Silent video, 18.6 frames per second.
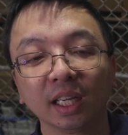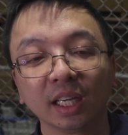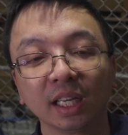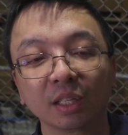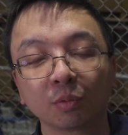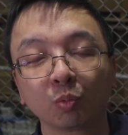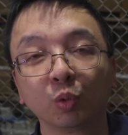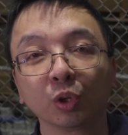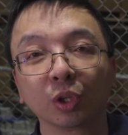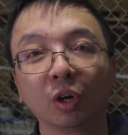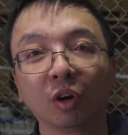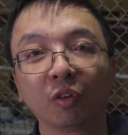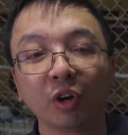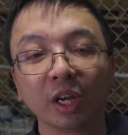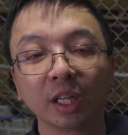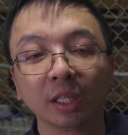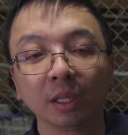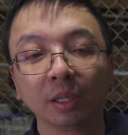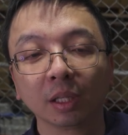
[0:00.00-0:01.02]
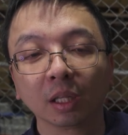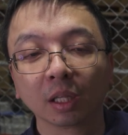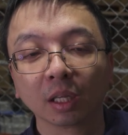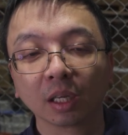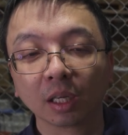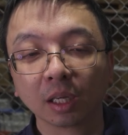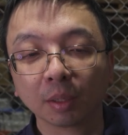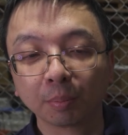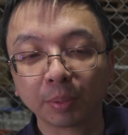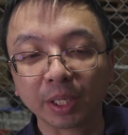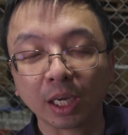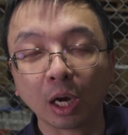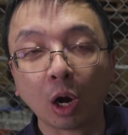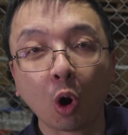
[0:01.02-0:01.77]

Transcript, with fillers: it would already be